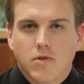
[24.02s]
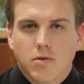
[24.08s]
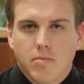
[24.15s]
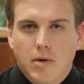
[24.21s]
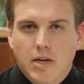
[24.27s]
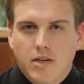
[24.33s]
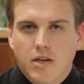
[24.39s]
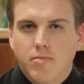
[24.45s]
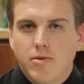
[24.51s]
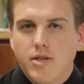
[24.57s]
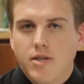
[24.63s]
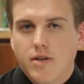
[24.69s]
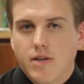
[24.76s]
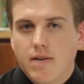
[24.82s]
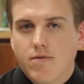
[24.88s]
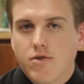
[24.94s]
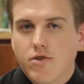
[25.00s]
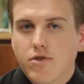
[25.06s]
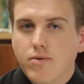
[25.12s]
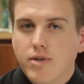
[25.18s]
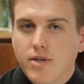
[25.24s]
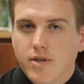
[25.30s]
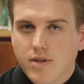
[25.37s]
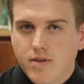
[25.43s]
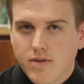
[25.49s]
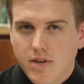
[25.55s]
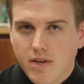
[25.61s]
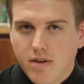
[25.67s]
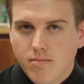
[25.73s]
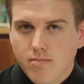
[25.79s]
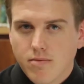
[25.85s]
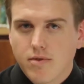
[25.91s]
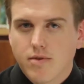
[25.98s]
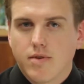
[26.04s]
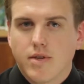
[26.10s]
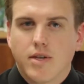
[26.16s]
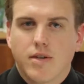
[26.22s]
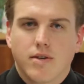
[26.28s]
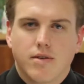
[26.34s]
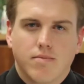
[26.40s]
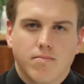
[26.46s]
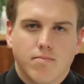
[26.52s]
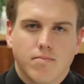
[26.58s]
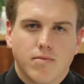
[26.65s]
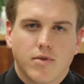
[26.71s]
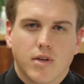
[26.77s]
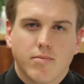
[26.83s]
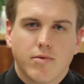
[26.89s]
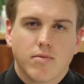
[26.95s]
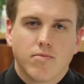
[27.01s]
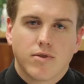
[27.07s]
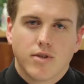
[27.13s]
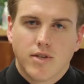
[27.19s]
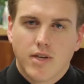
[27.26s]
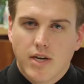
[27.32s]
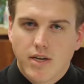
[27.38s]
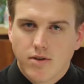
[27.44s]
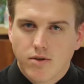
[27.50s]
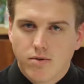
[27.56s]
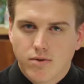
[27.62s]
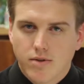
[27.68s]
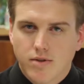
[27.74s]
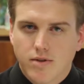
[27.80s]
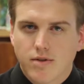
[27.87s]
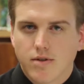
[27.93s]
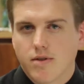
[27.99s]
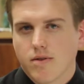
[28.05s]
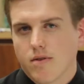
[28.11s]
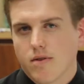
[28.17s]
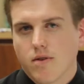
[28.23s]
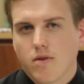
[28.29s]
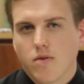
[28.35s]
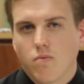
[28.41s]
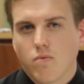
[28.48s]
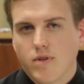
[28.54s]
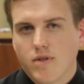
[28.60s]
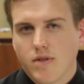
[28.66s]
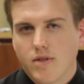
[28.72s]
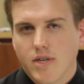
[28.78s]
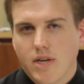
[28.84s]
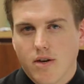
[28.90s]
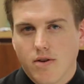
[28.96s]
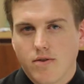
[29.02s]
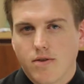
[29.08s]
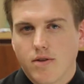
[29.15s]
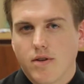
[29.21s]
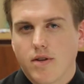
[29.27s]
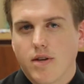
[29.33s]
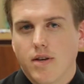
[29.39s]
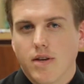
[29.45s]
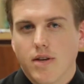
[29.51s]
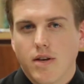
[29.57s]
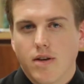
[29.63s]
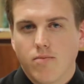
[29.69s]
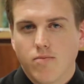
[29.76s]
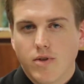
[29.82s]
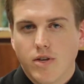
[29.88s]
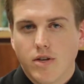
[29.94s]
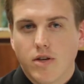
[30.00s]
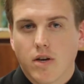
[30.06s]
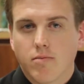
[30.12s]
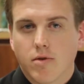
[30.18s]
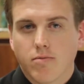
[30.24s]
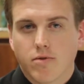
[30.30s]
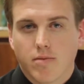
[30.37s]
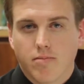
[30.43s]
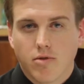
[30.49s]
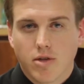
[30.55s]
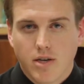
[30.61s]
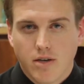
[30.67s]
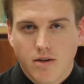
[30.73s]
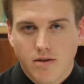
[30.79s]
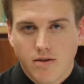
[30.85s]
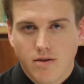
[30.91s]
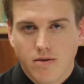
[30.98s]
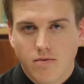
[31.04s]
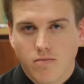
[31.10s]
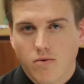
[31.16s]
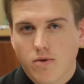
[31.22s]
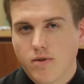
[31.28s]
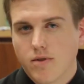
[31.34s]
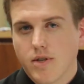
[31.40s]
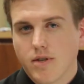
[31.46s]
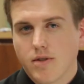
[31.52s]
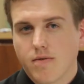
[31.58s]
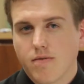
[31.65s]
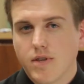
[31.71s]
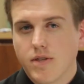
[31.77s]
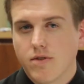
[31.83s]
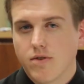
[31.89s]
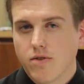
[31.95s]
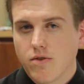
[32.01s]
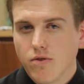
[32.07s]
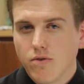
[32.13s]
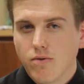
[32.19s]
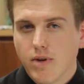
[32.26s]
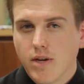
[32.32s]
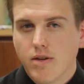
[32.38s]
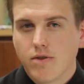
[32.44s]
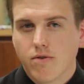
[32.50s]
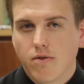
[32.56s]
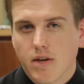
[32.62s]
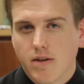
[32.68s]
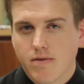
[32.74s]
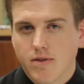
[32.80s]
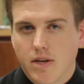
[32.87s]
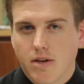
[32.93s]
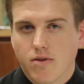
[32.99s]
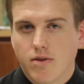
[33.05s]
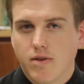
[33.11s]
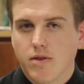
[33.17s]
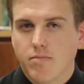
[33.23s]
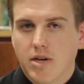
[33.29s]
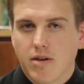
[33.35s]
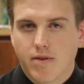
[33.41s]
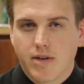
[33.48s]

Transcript: By coming in and after doing an exam and coming up with a diagnosis, we sit down and we come up with a plan, one that fits you and your lifestyle and the amount of